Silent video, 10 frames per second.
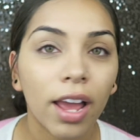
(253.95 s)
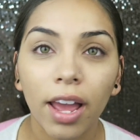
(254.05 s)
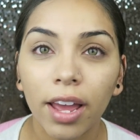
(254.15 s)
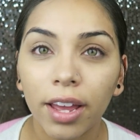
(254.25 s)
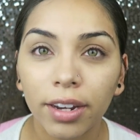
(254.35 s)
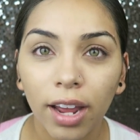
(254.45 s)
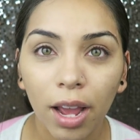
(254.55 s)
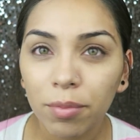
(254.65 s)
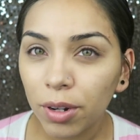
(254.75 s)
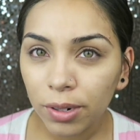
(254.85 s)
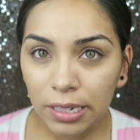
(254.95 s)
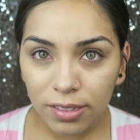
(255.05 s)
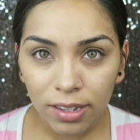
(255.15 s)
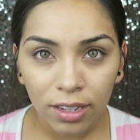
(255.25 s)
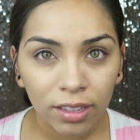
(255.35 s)
And I'm
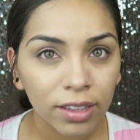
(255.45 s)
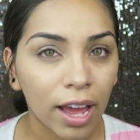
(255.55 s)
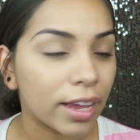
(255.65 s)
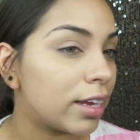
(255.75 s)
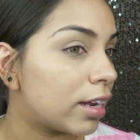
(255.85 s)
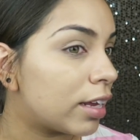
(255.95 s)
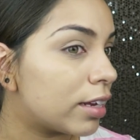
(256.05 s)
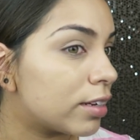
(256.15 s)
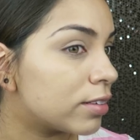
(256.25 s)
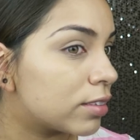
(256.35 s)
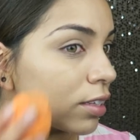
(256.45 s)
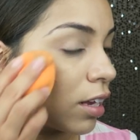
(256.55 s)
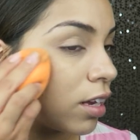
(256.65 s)
noticing that it is,